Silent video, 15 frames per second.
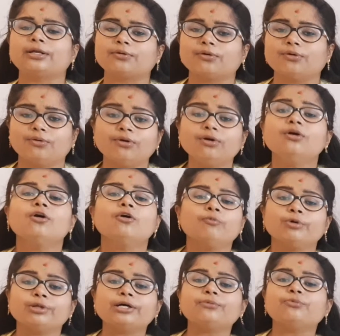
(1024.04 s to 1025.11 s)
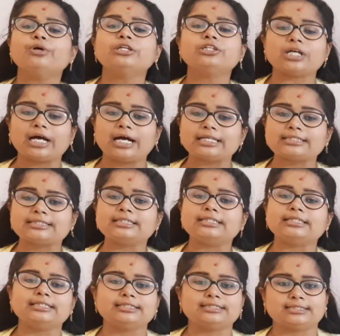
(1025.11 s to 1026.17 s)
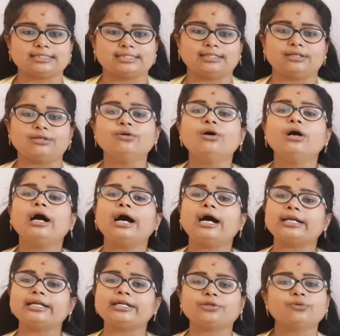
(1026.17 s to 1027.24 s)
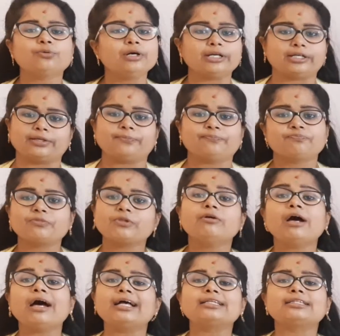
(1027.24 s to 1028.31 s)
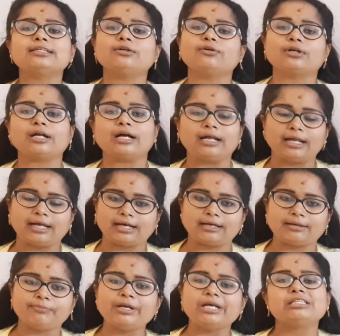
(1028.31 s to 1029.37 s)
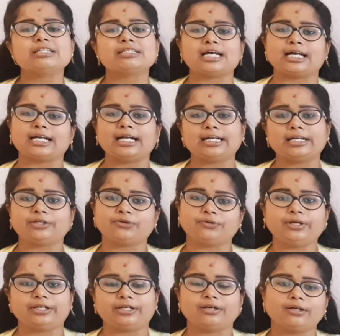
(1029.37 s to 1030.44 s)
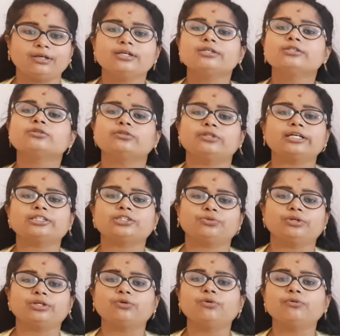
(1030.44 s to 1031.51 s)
know whether which acid is added to it. Acid or bases are added to it. So next we will go